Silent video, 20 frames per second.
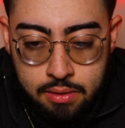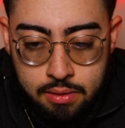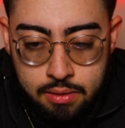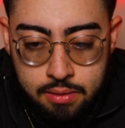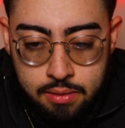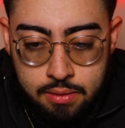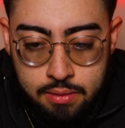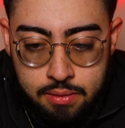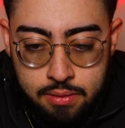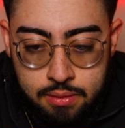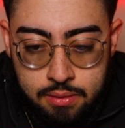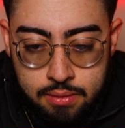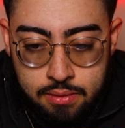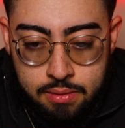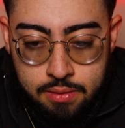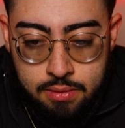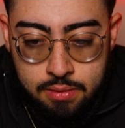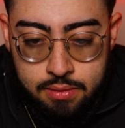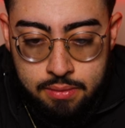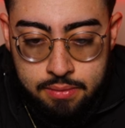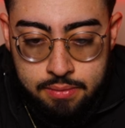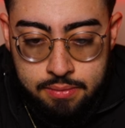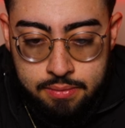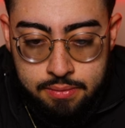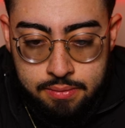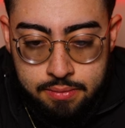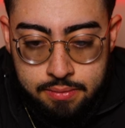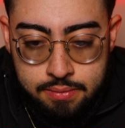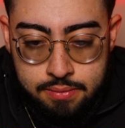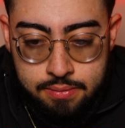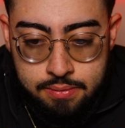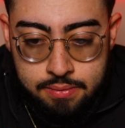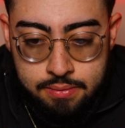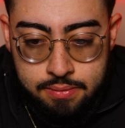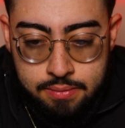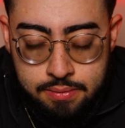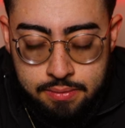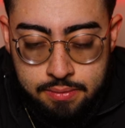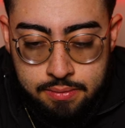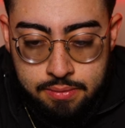
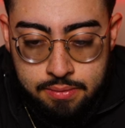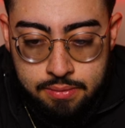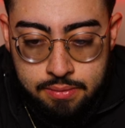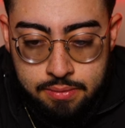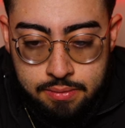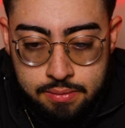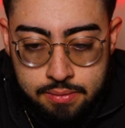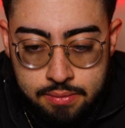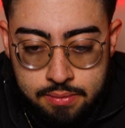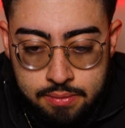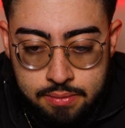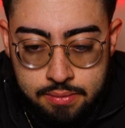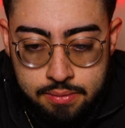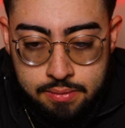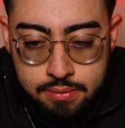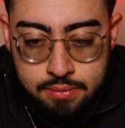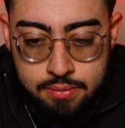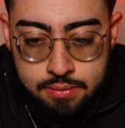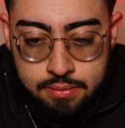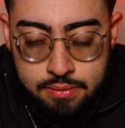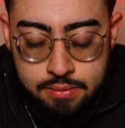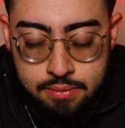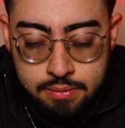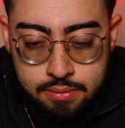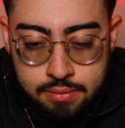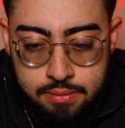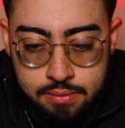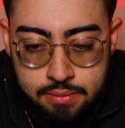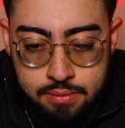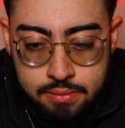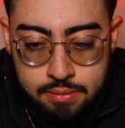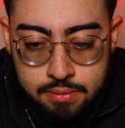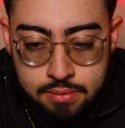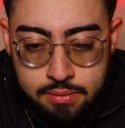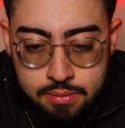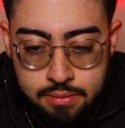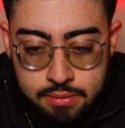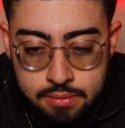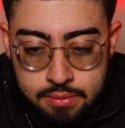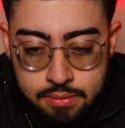
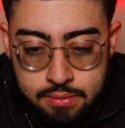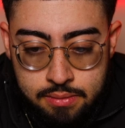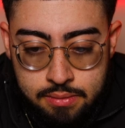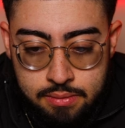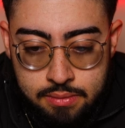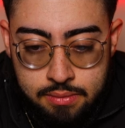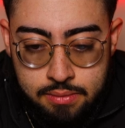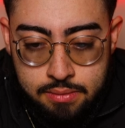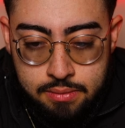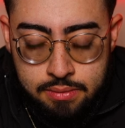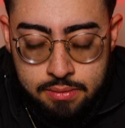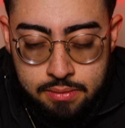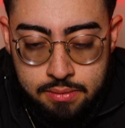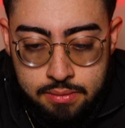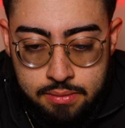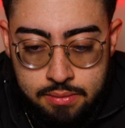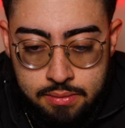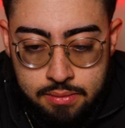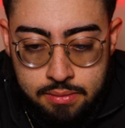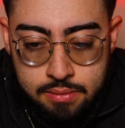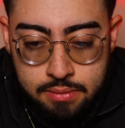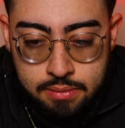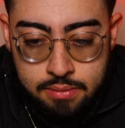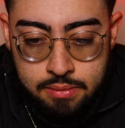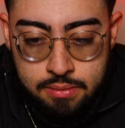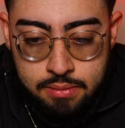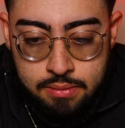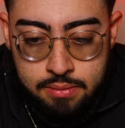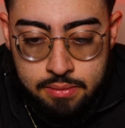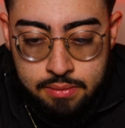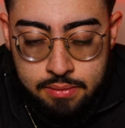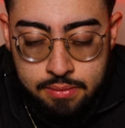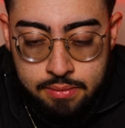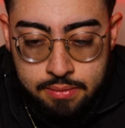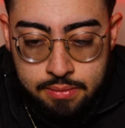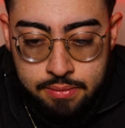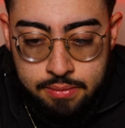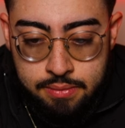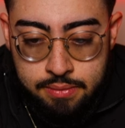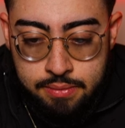
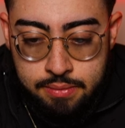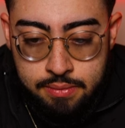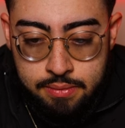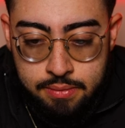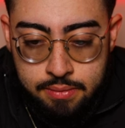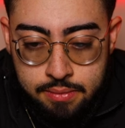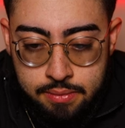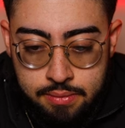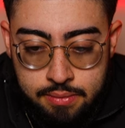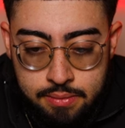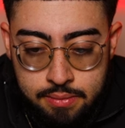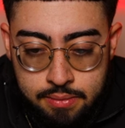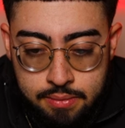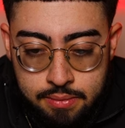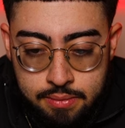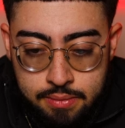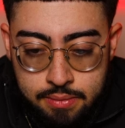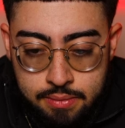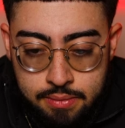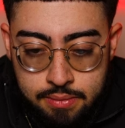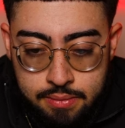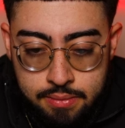(not speaking)